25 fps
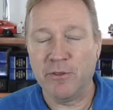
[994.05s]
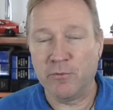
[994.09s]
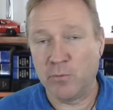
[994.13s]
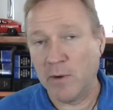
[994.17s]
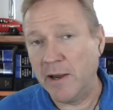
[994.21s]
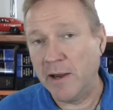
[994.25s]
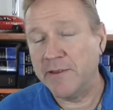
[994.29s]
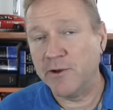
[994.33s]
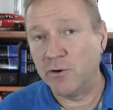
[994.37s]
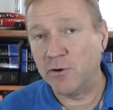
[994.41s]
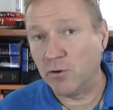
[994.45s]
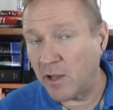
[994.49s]

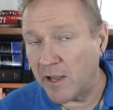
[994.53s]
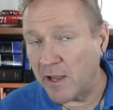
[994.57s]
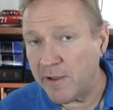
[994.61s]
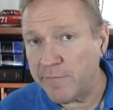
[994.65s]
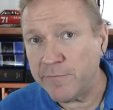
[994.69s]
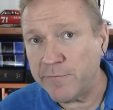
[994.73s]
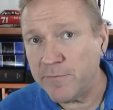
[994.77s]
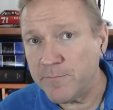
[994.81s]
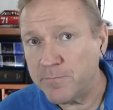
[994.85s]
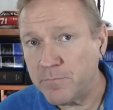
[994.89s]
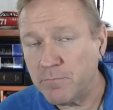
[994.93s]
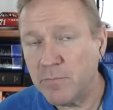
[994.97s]
threaten your
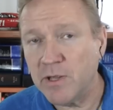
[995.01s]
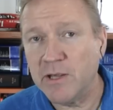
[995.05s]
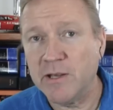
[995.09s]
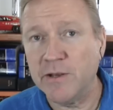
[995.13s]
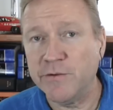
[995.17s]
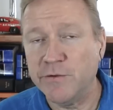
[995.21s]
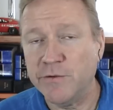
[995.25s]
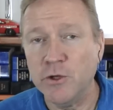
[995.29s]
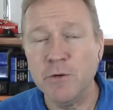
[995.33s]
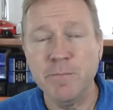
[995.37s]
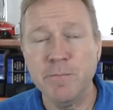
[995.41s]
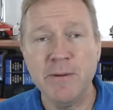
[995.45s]
life
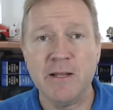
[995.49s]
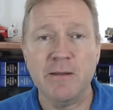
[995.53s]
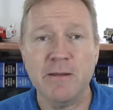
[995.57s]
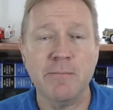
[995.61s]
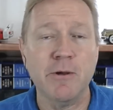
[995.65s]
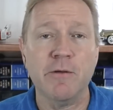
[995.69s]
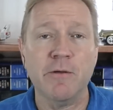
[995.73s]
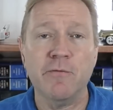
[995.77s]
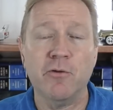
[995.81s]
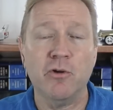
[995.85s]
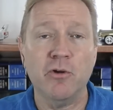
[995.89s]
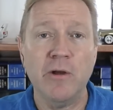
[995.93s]
because you could be out in
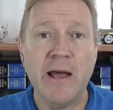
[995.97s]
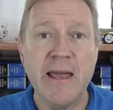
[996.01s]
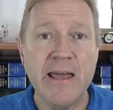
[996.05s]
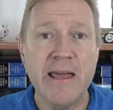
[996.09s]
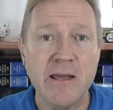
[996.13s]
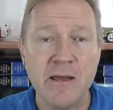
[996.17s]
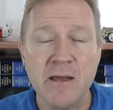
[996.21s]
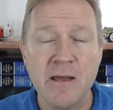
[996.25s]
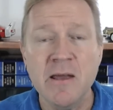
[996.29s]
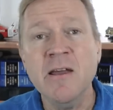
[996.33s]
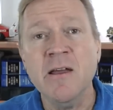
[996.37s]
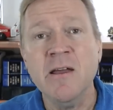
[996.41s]
the middle of a
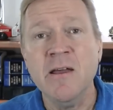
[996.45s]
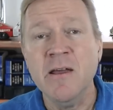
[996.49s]
lake